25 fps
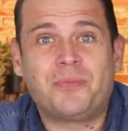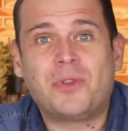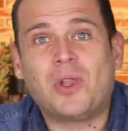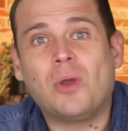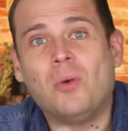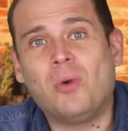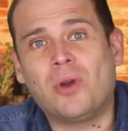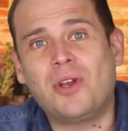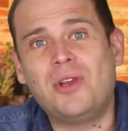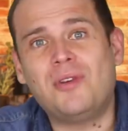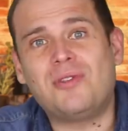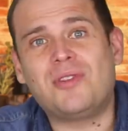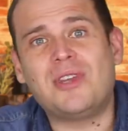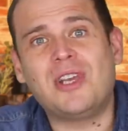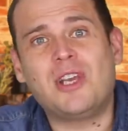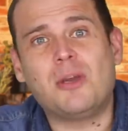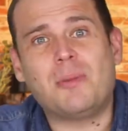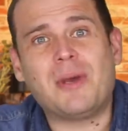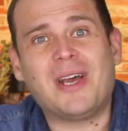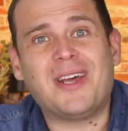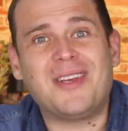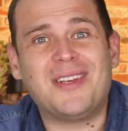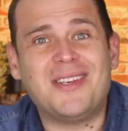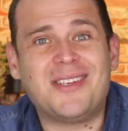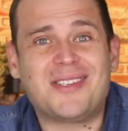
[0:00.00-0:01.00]
What do you think
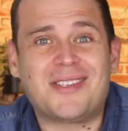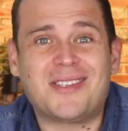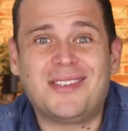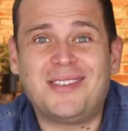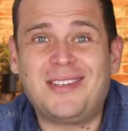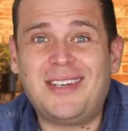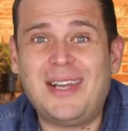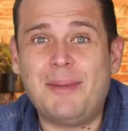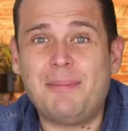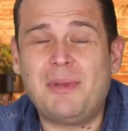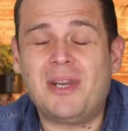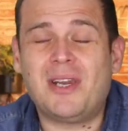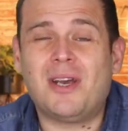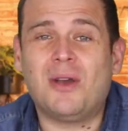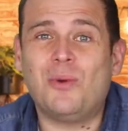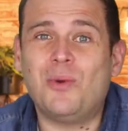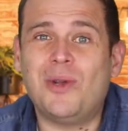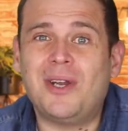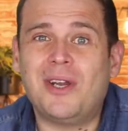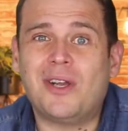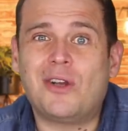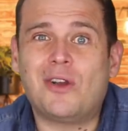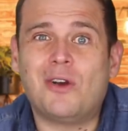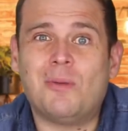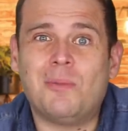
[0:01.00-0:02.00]
about this? Let me know
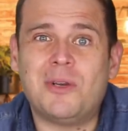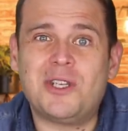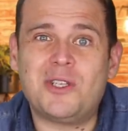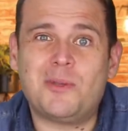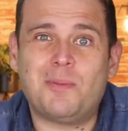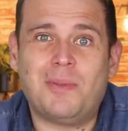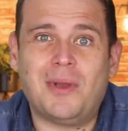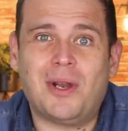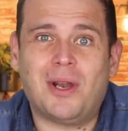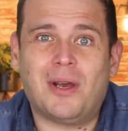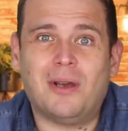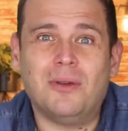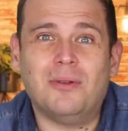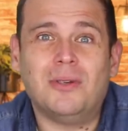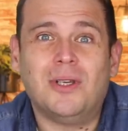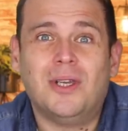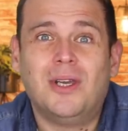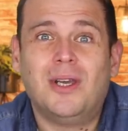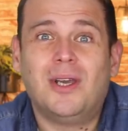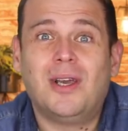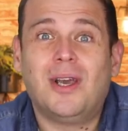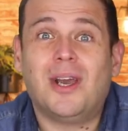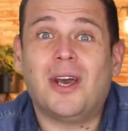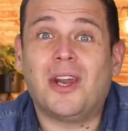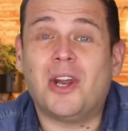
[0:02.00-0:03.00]
in the comments below,
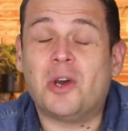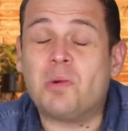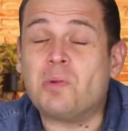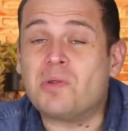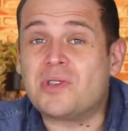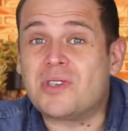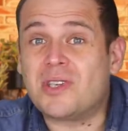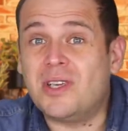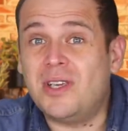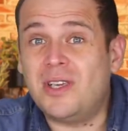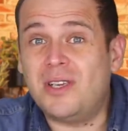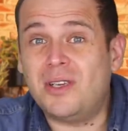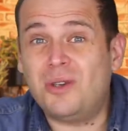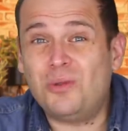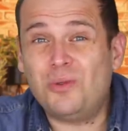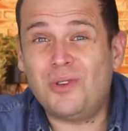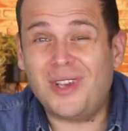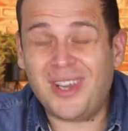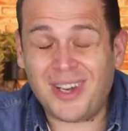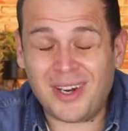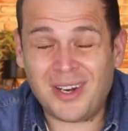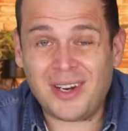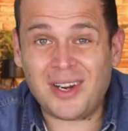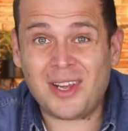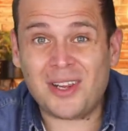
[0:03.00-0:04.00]
and I will see you
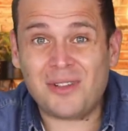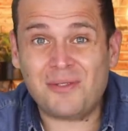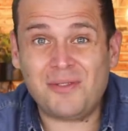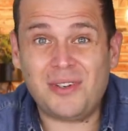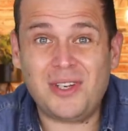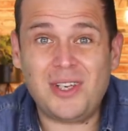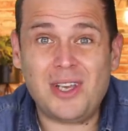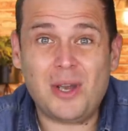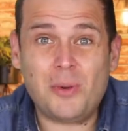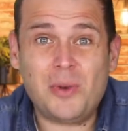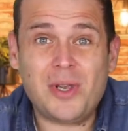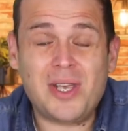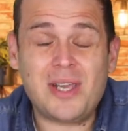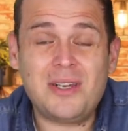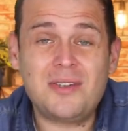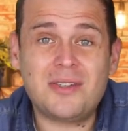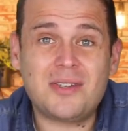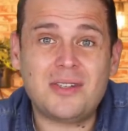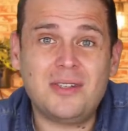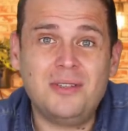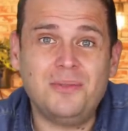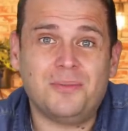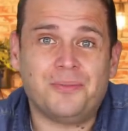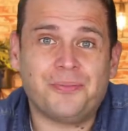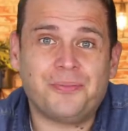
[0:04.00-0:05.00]
in another video again
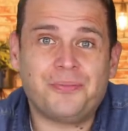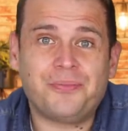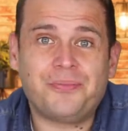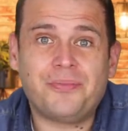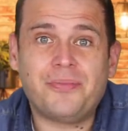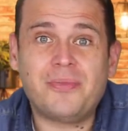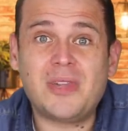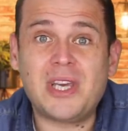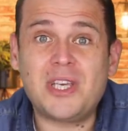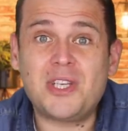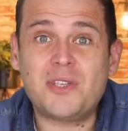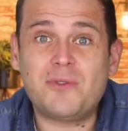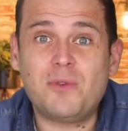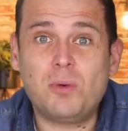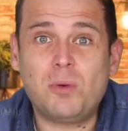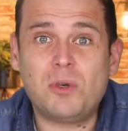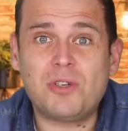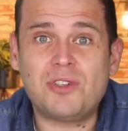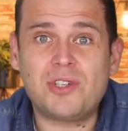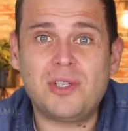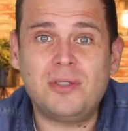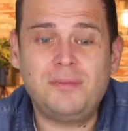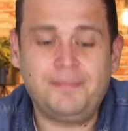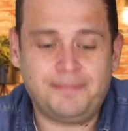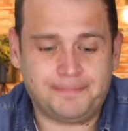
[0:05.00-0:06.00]
soon. Thanks for
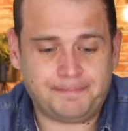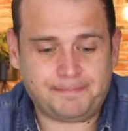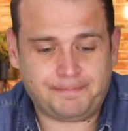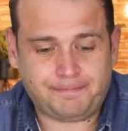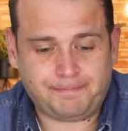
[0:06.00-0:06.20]
watching.